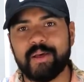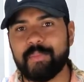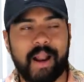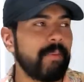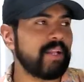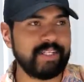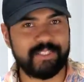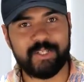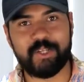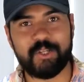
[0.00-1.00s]
But I'm going to
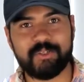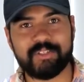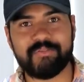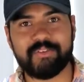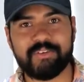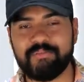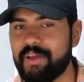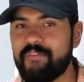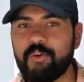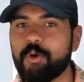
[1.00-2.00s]
continue to use it for
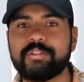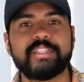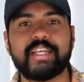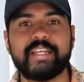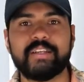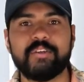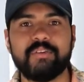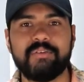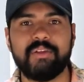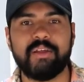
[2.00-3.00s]
every oil change I need to do.